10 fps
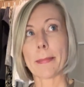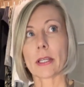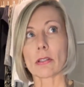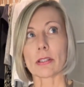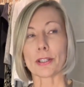
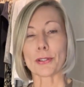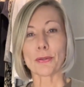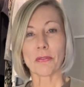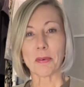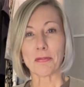because
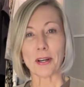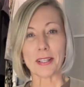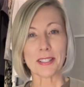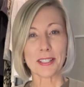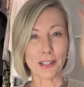two of my
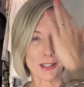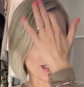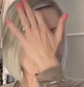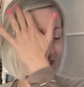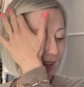friends are